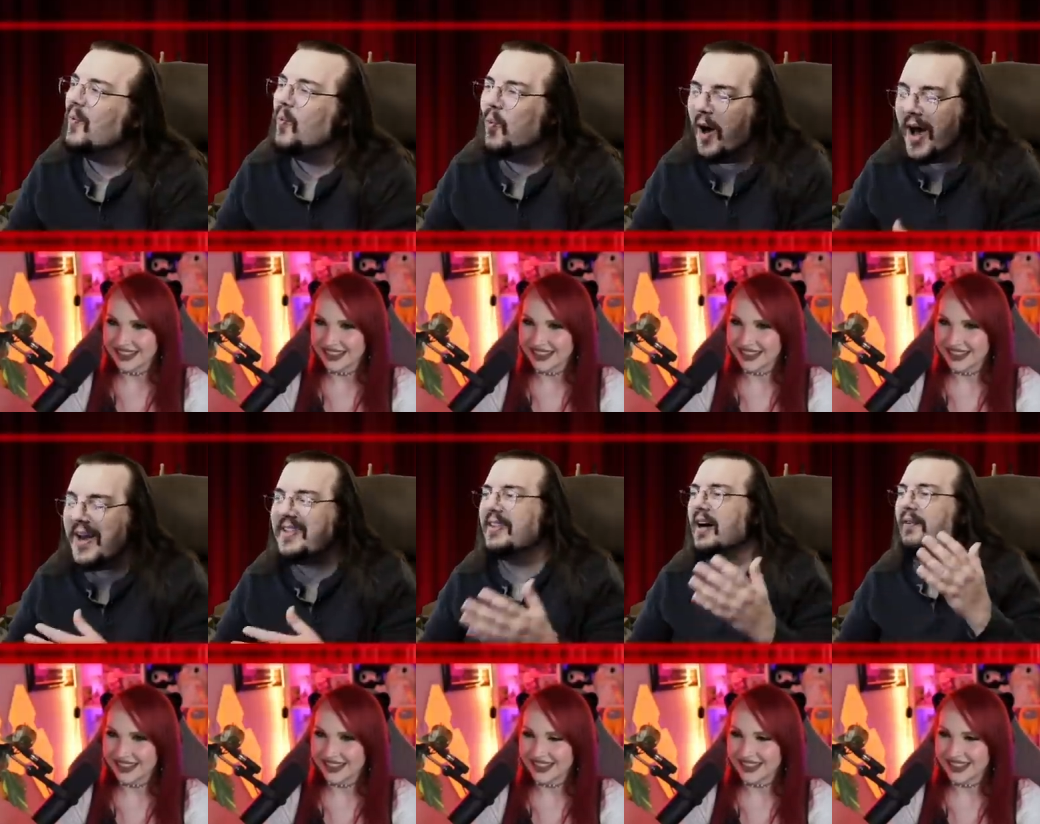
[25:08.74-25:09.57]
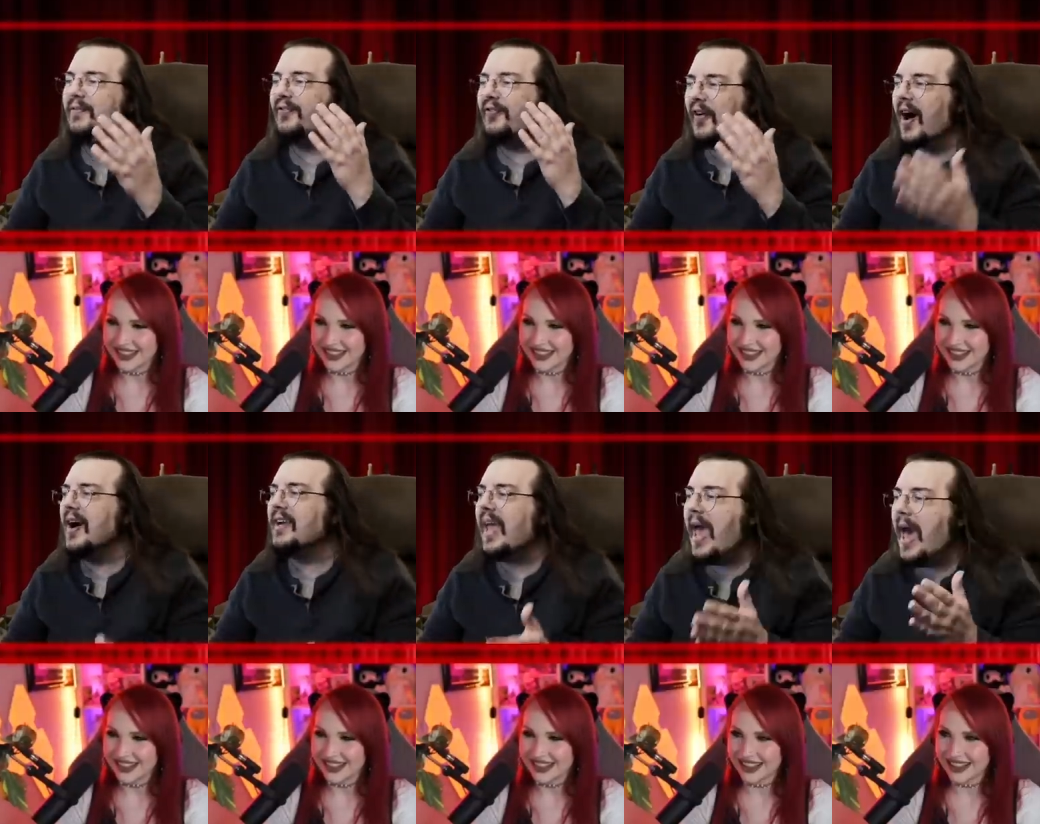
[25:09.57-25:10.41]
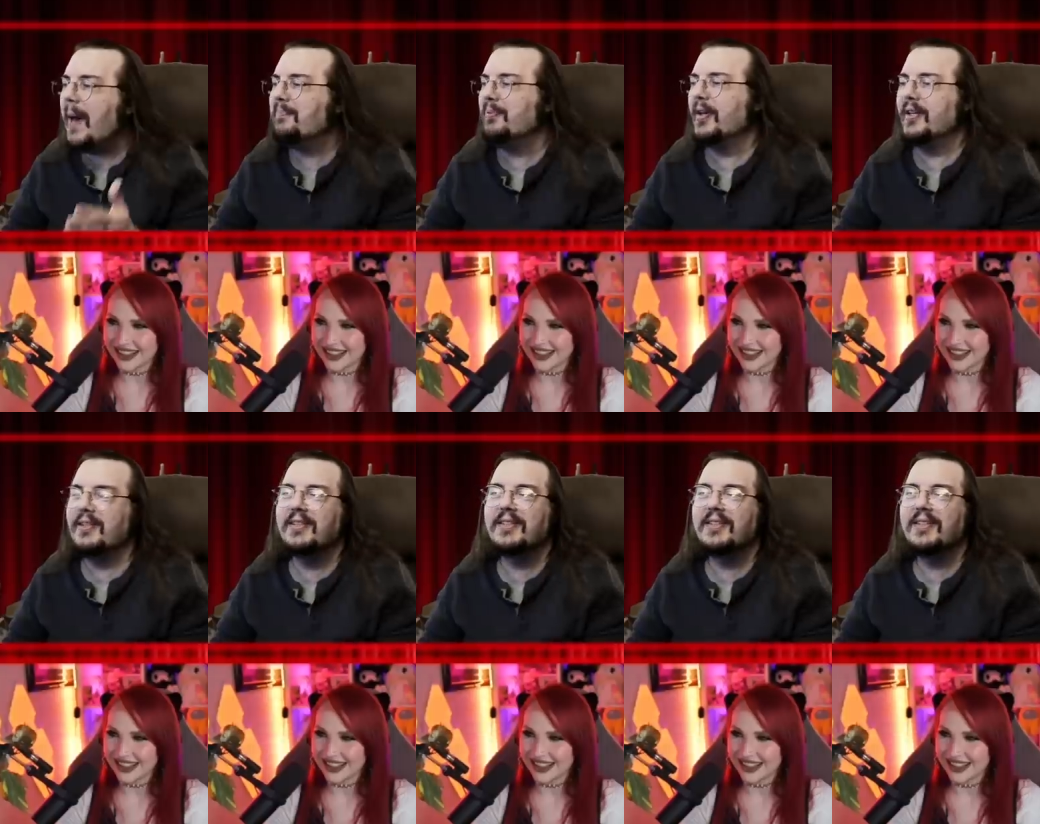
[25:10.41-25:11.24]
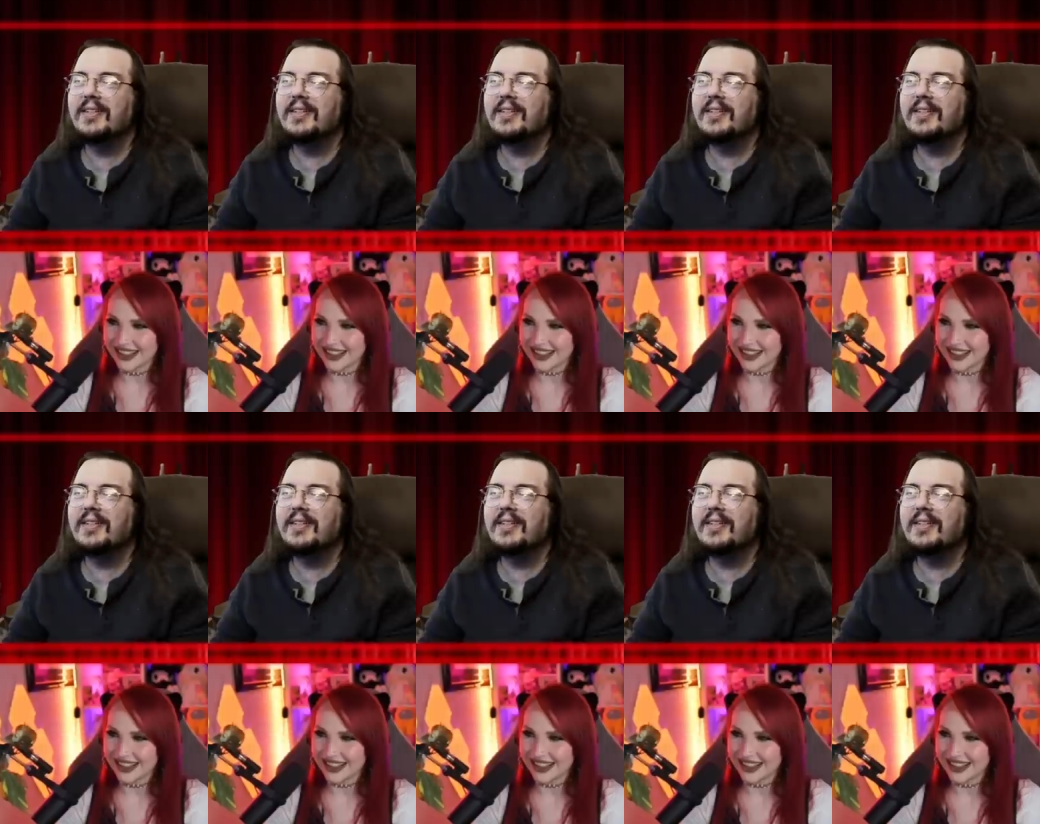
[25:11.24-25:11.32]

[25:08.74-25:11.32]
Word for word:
Speaker 1: What the fuck happened?